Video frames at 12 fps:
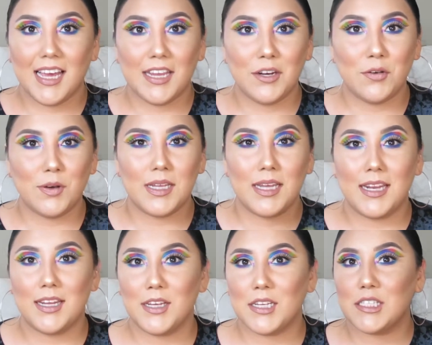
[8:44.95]
I know
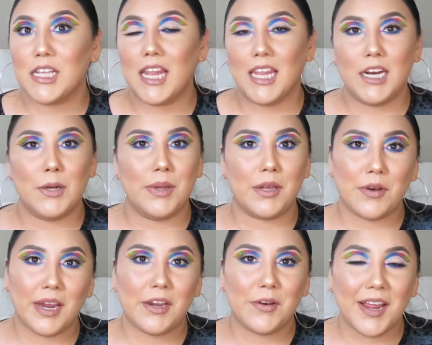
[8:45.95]
it looks a little bit
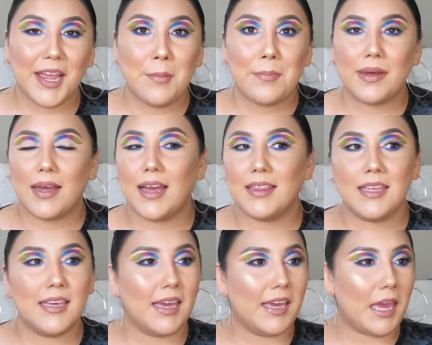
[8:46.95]
cray-cray, but I
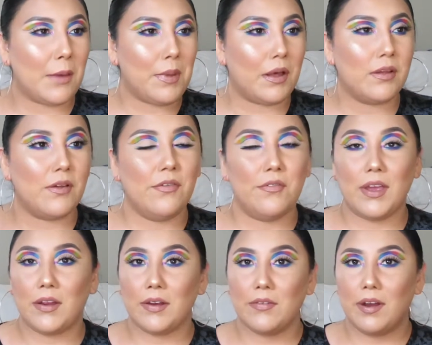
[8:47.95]
think it came out
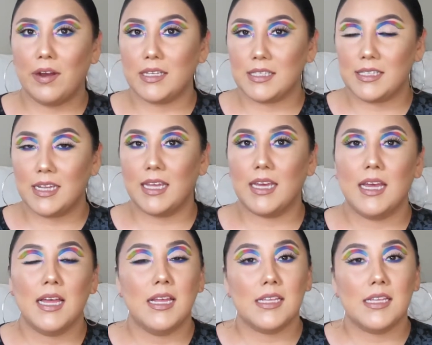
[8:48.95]
very, very stunning.